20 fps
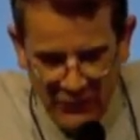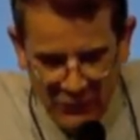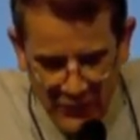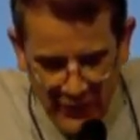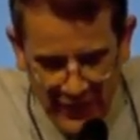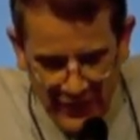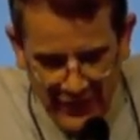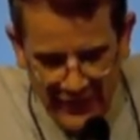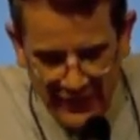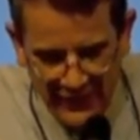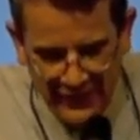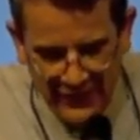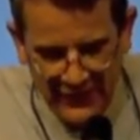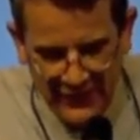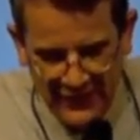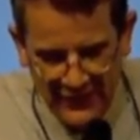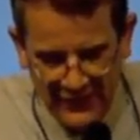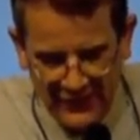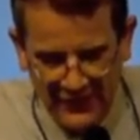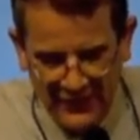We are
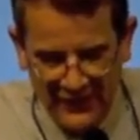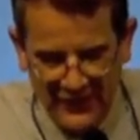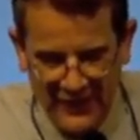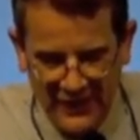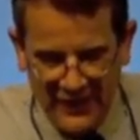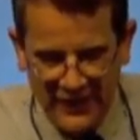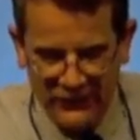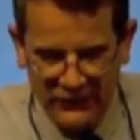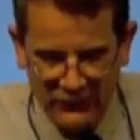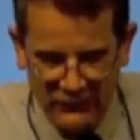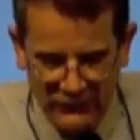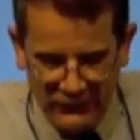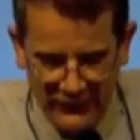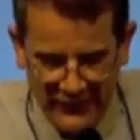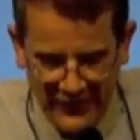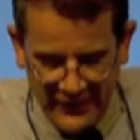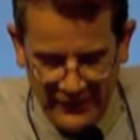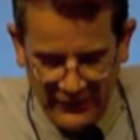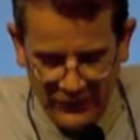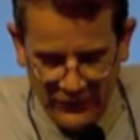here at the
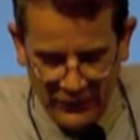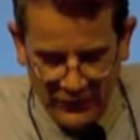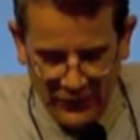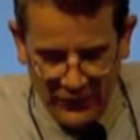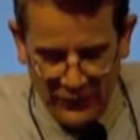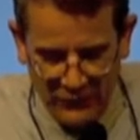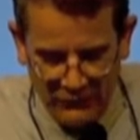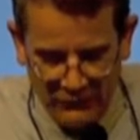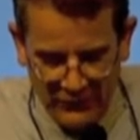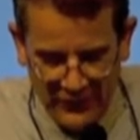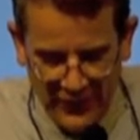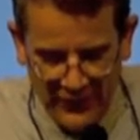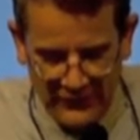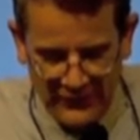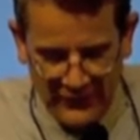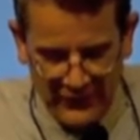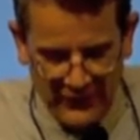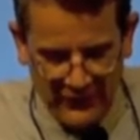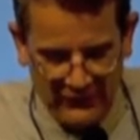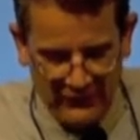center of
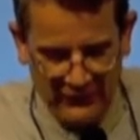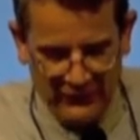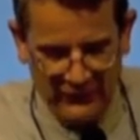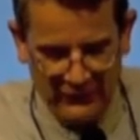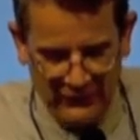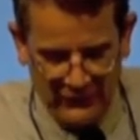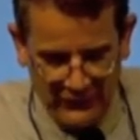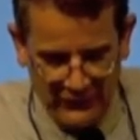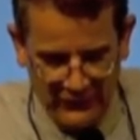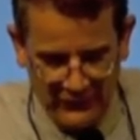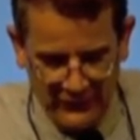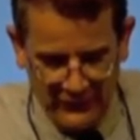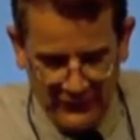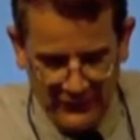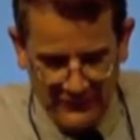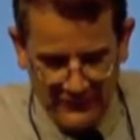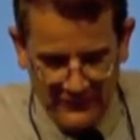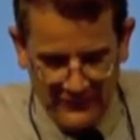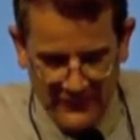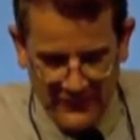catechesis.
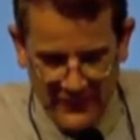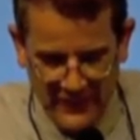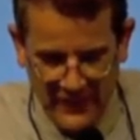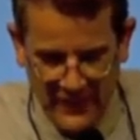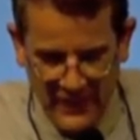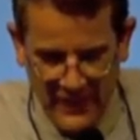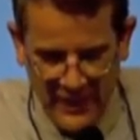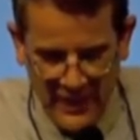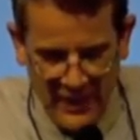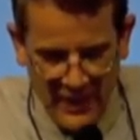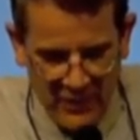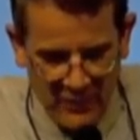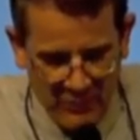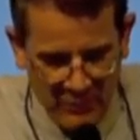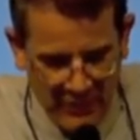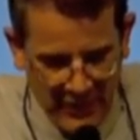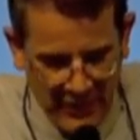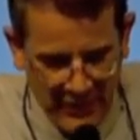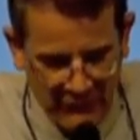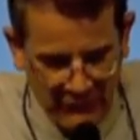
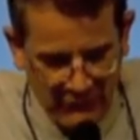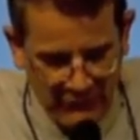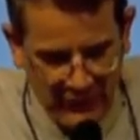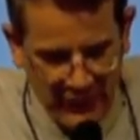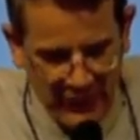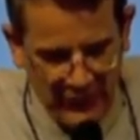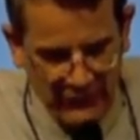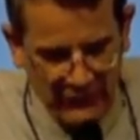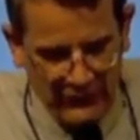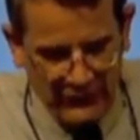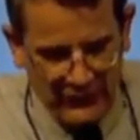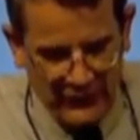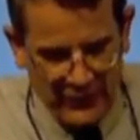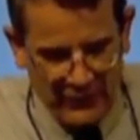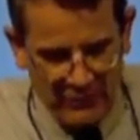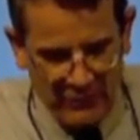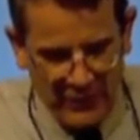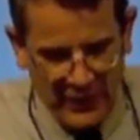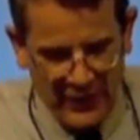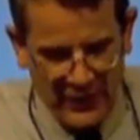By faith
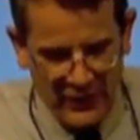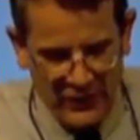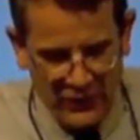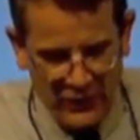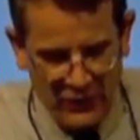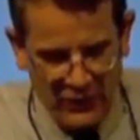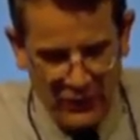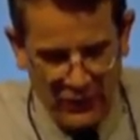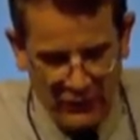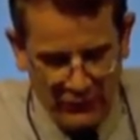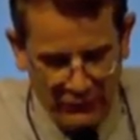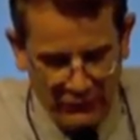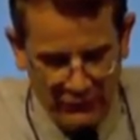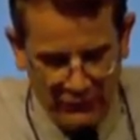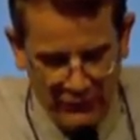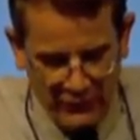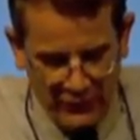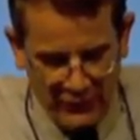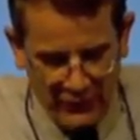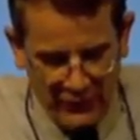and by love,
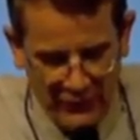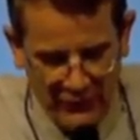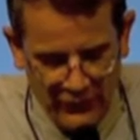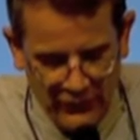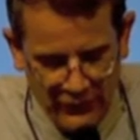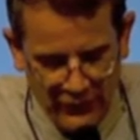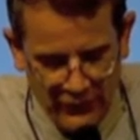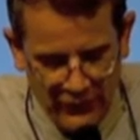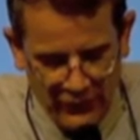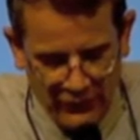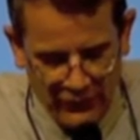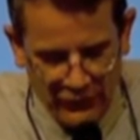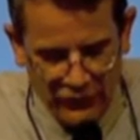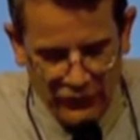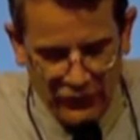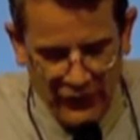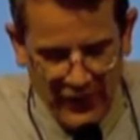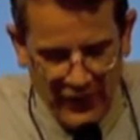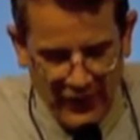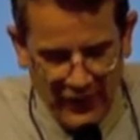the
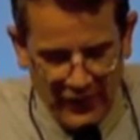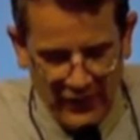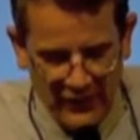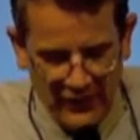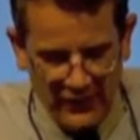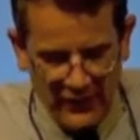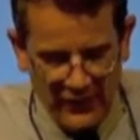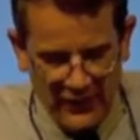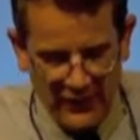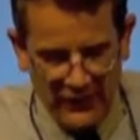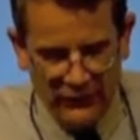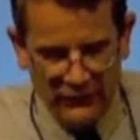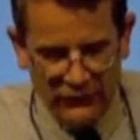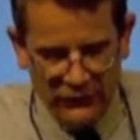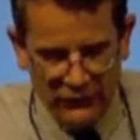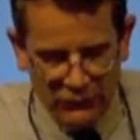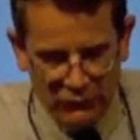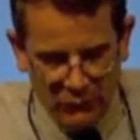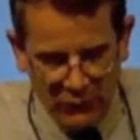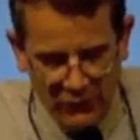child
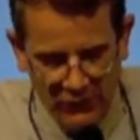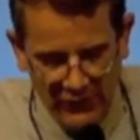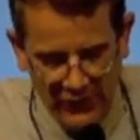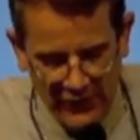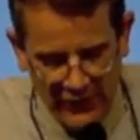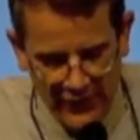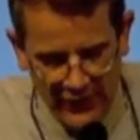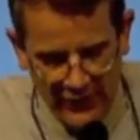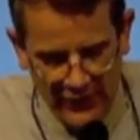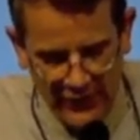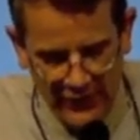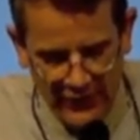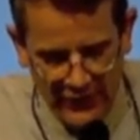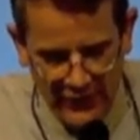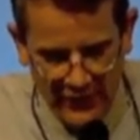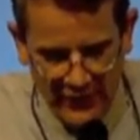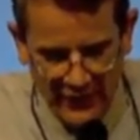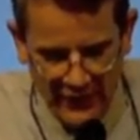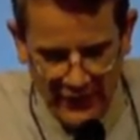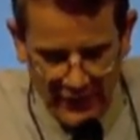is truly
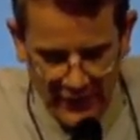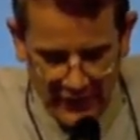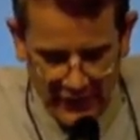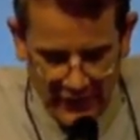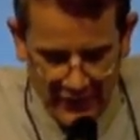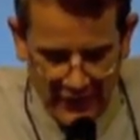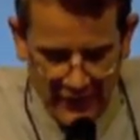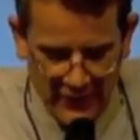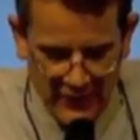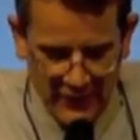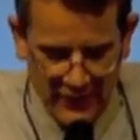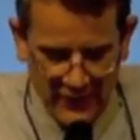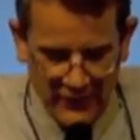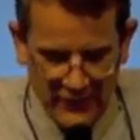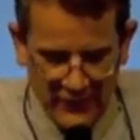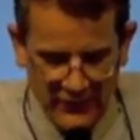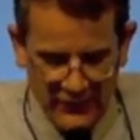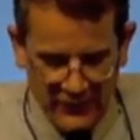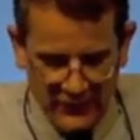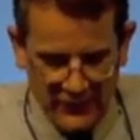
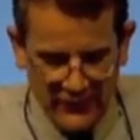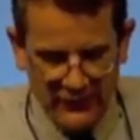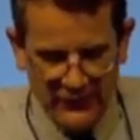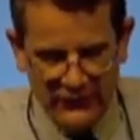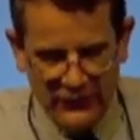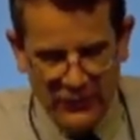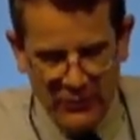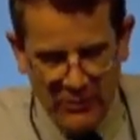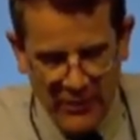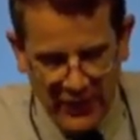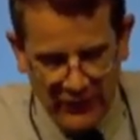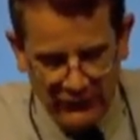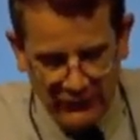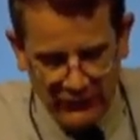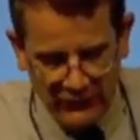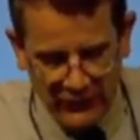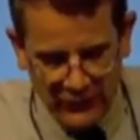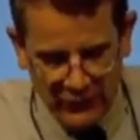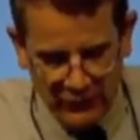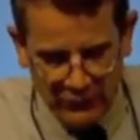in
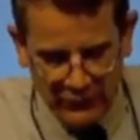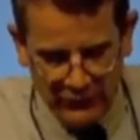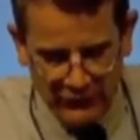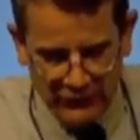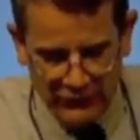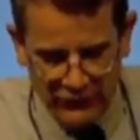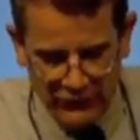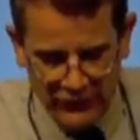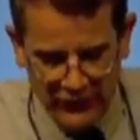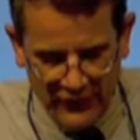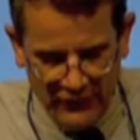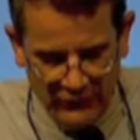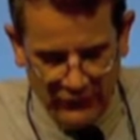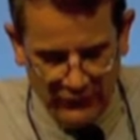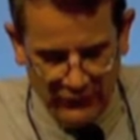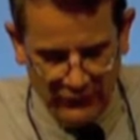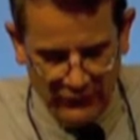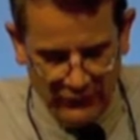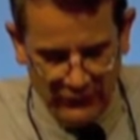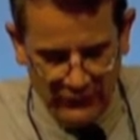intimacy with
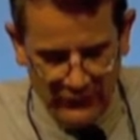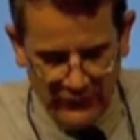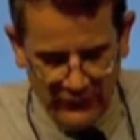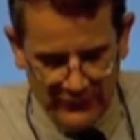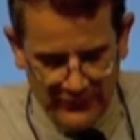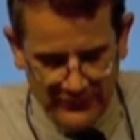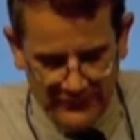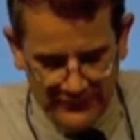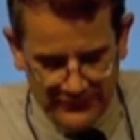Jesus.